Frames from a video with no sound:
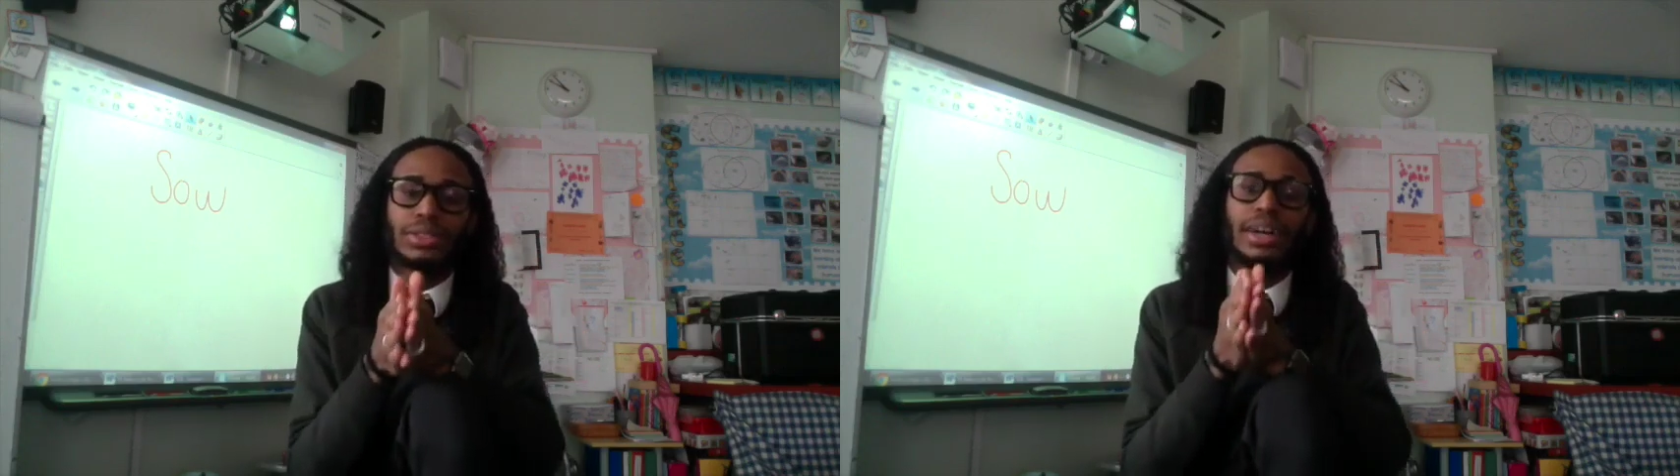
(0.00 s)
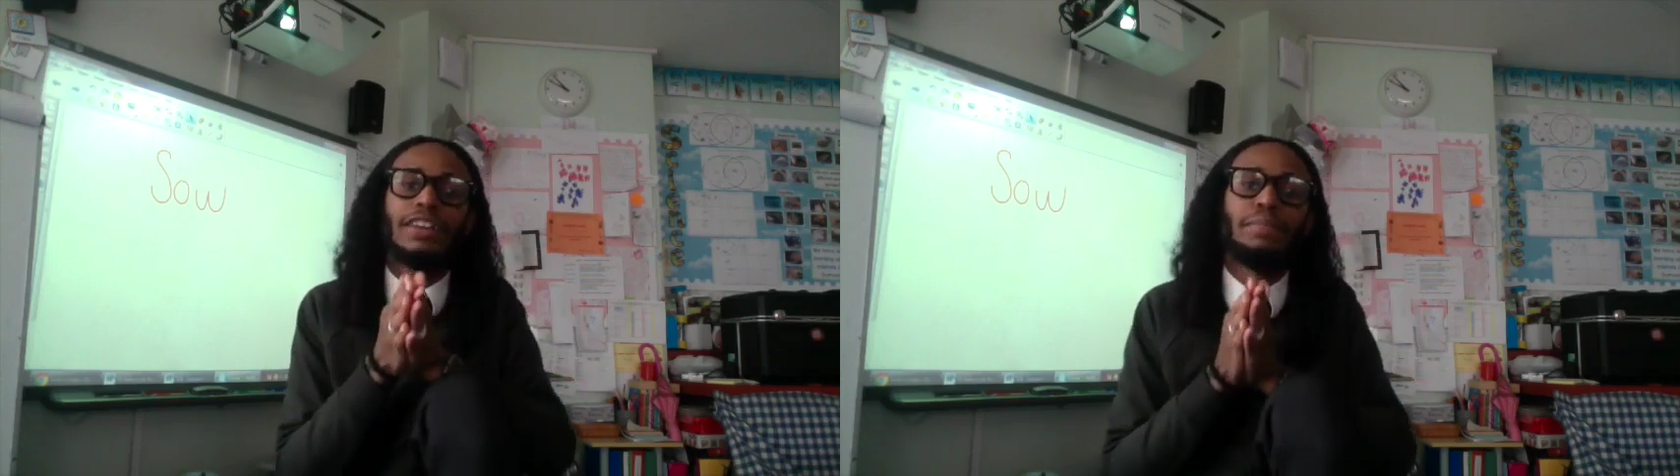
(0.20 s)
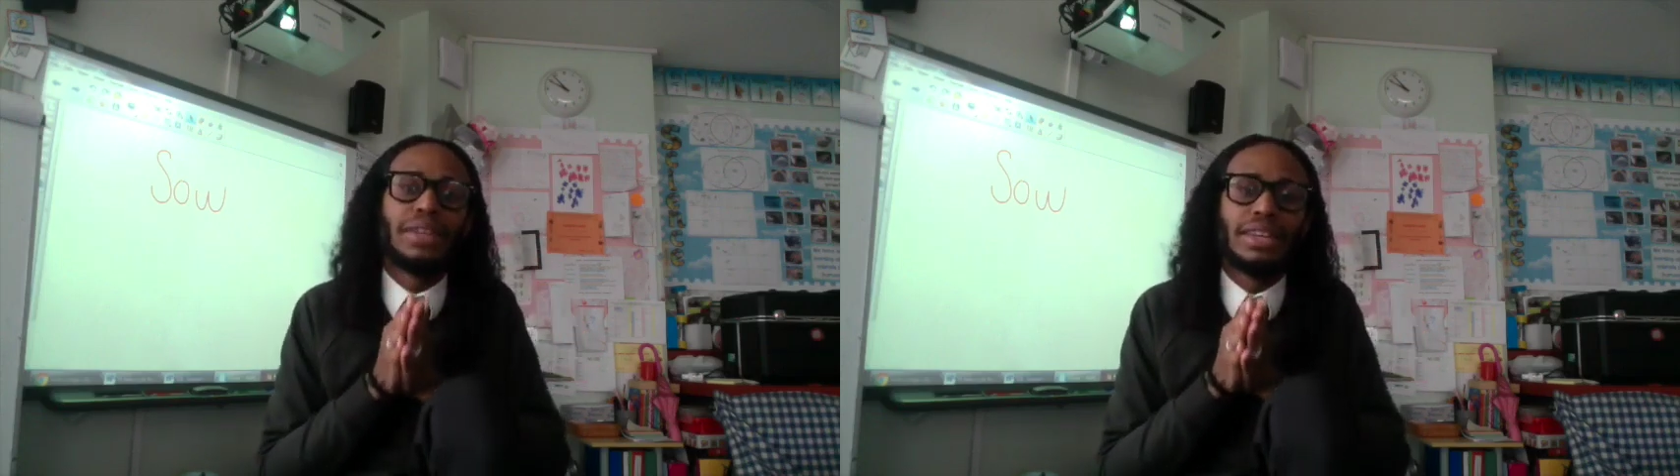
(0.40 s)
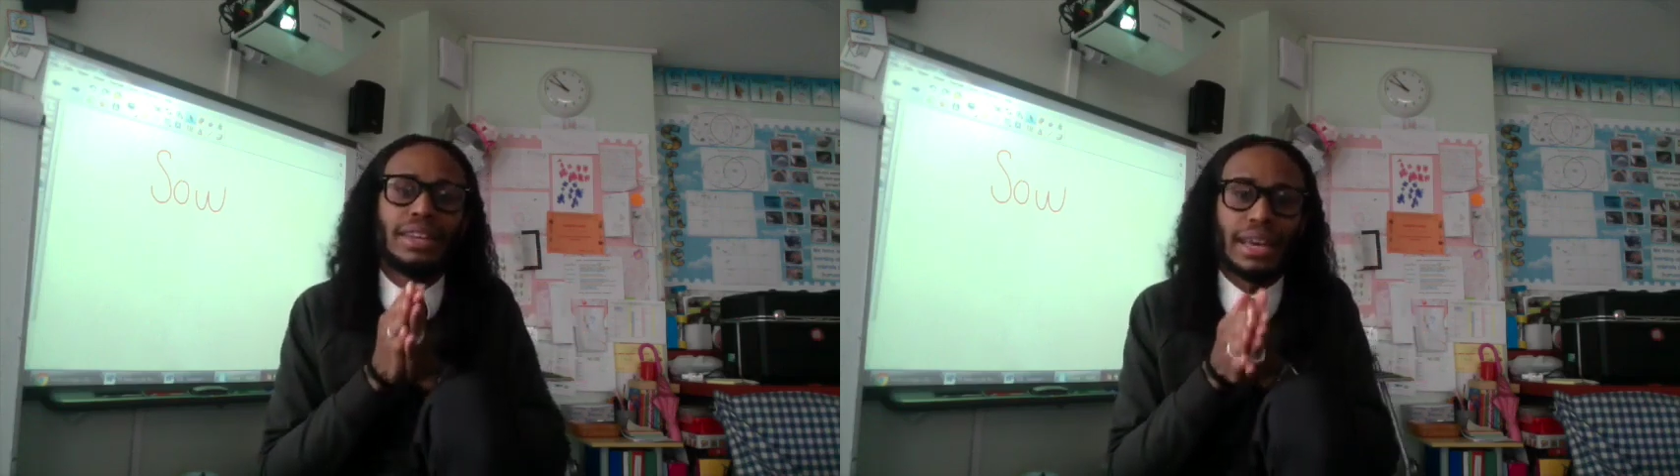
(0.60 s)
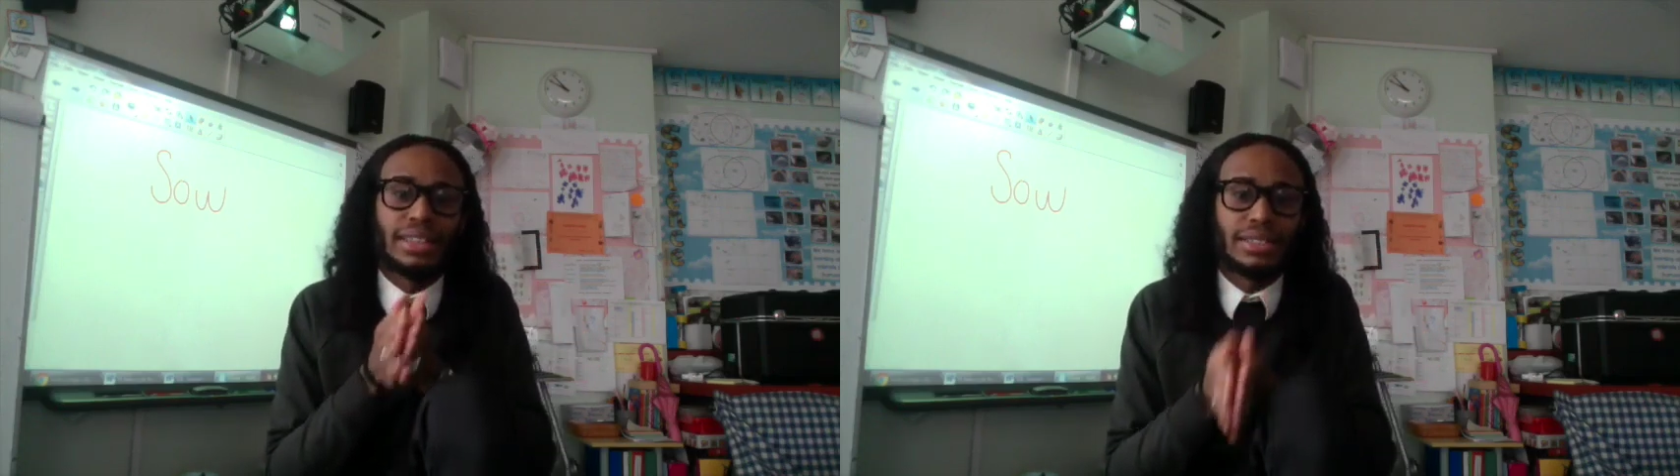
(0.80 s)
that I've been in
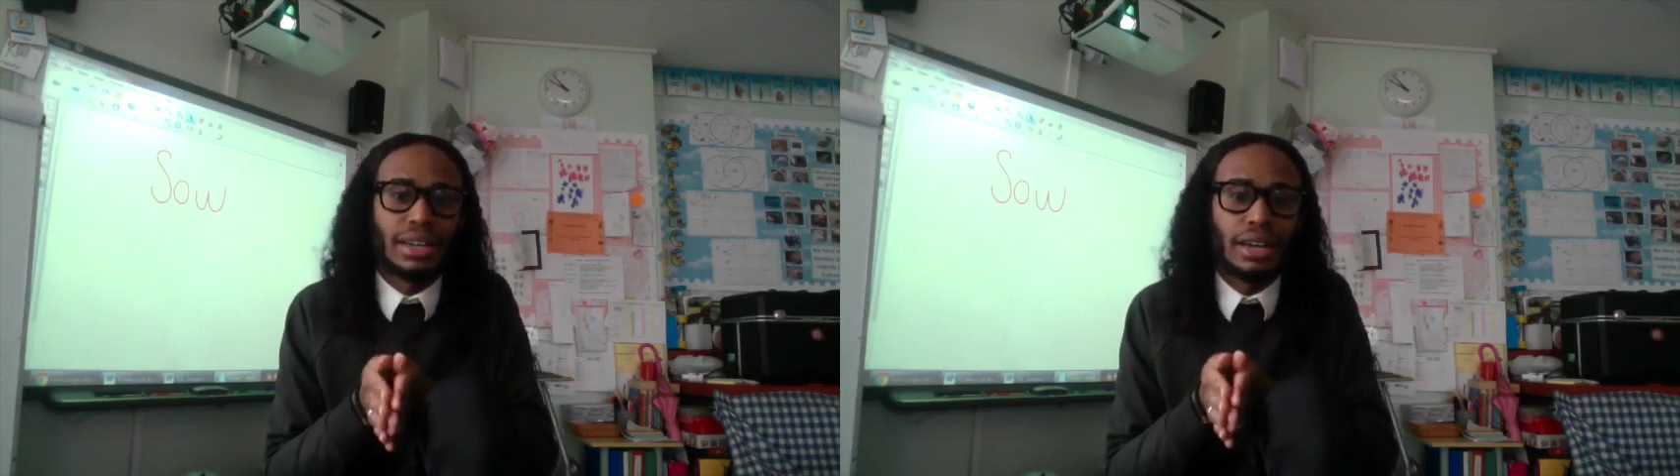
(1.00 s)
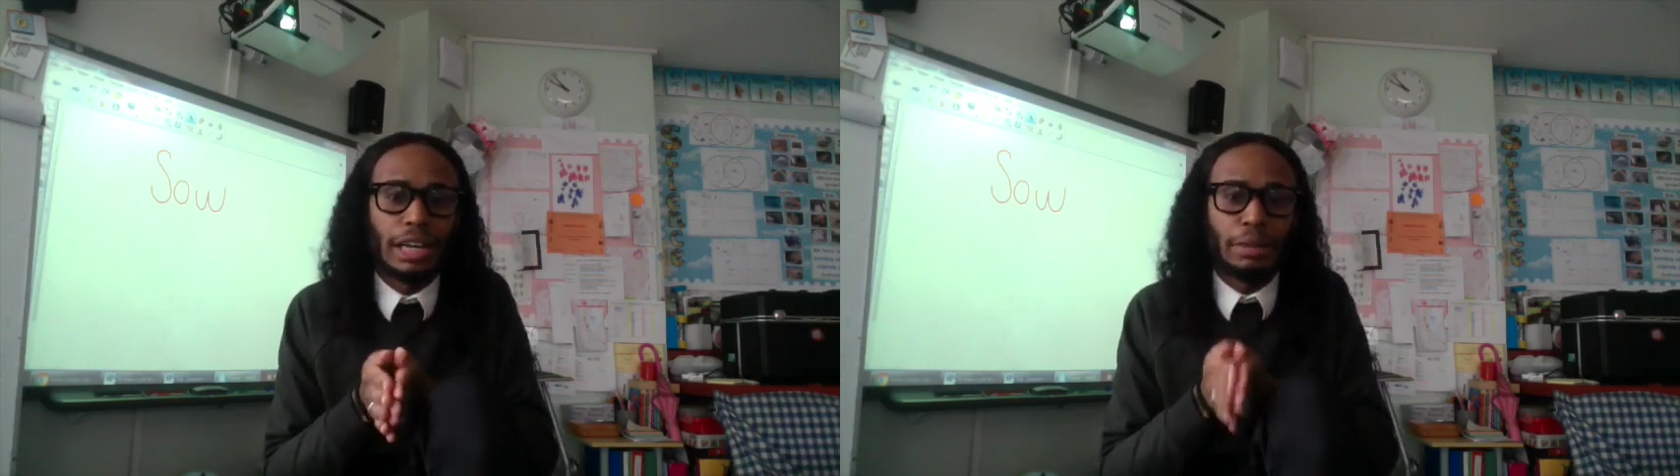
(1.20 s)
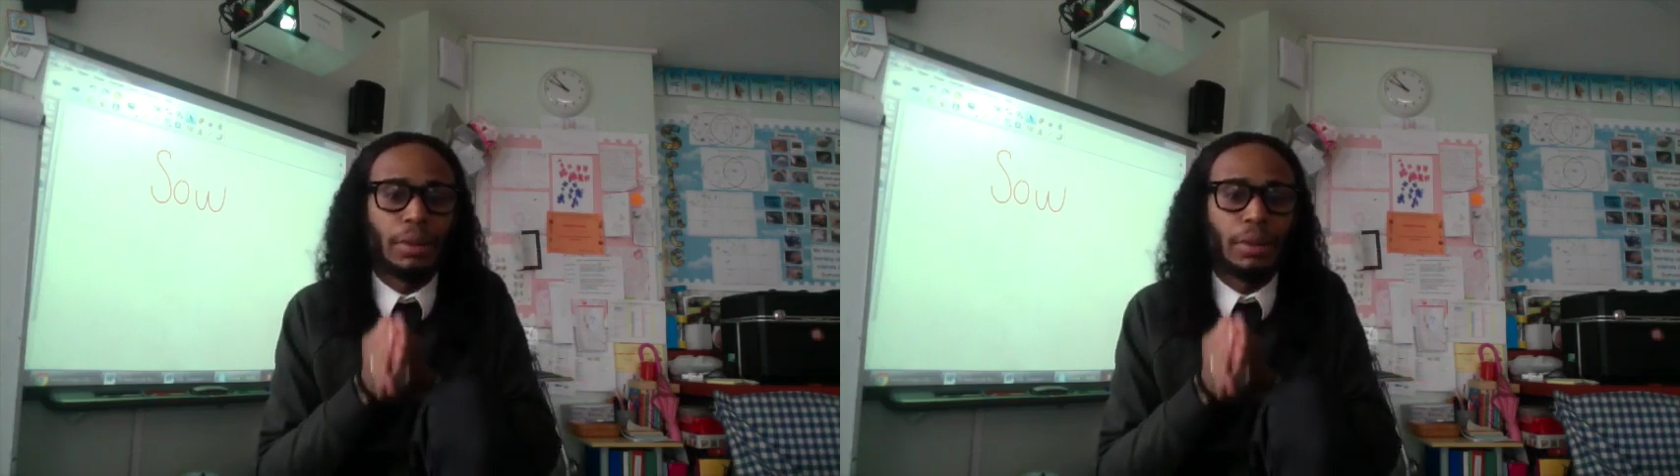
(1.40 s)
at the time.